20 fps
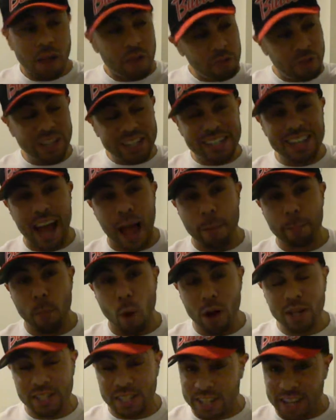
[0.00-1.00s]
this guy,
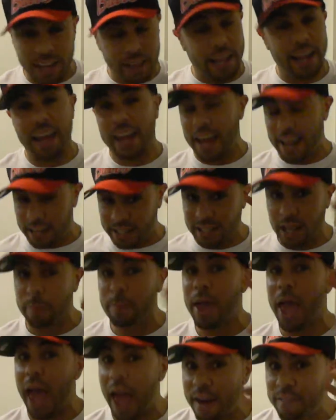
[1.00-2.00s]
Moises, he's telling
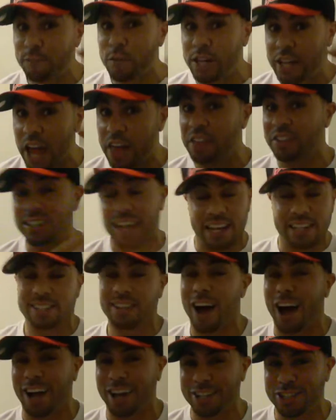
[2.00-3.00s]
me every day this guy's
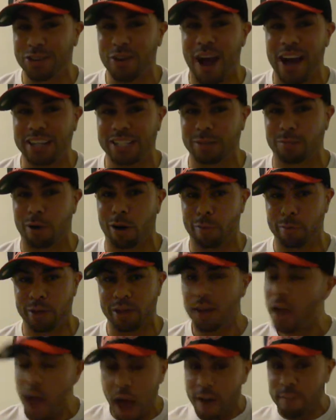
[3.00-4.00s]
talking trash about
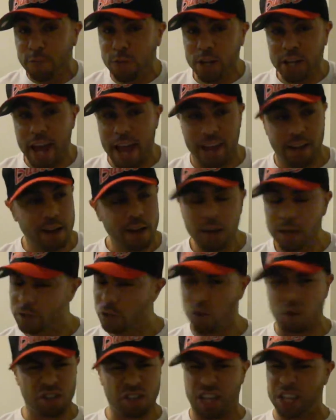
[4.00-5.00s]
me. Every day.
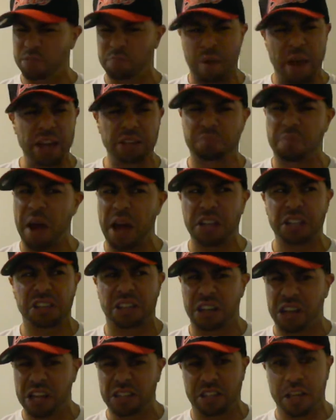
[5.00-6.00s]
So, oh, this guy's bad, he's
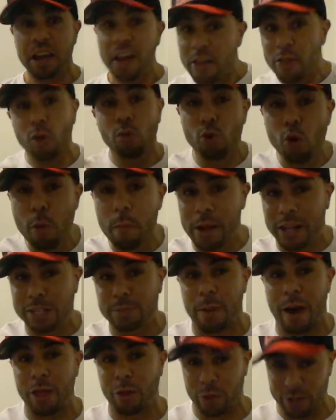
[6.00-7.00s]
crazy. And they're roommates,
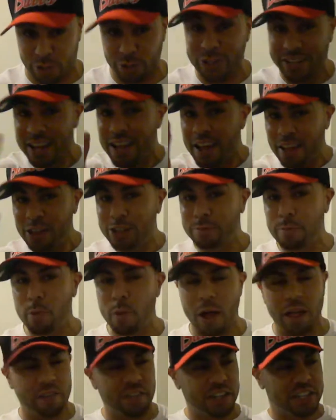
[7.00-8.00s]
by the way. So this will be
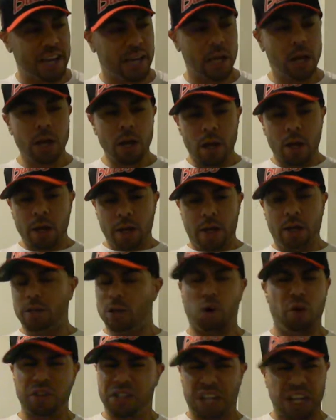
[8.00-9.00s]
relevant in a sec. He's
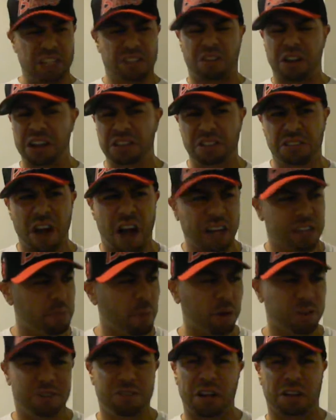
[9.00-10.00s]
like, oh, this guy's crazy, talks
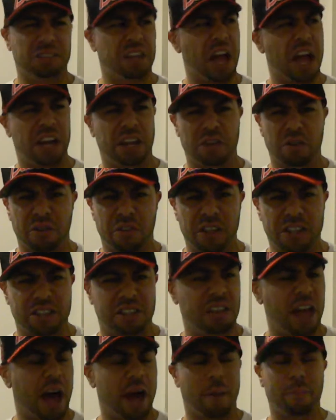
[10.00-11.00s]
about you, tell Danny you're this
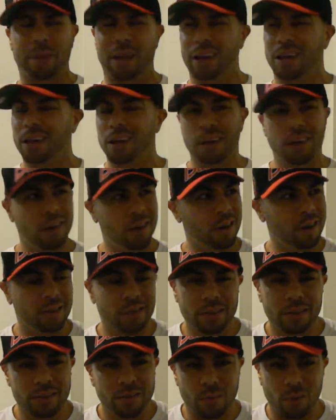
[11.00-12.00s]
and that. I'm like,
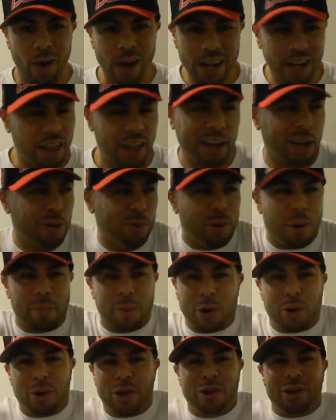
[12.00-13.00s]
what? I'm
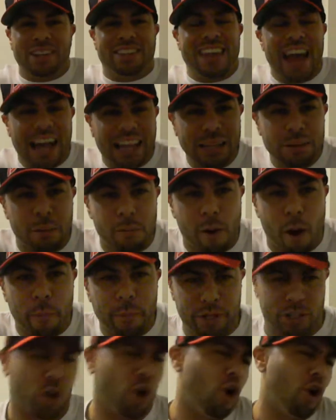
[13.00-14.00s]
like, what are you gonna tell him about
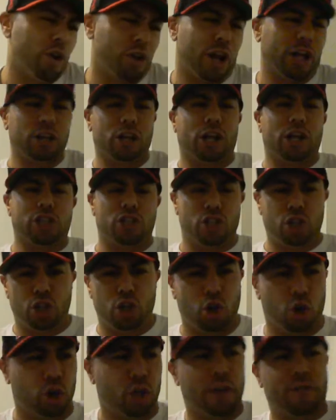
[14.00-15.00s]
me? He's like, oh, you
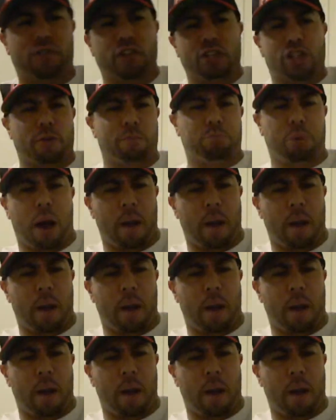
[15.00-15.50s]
don't lift the stuff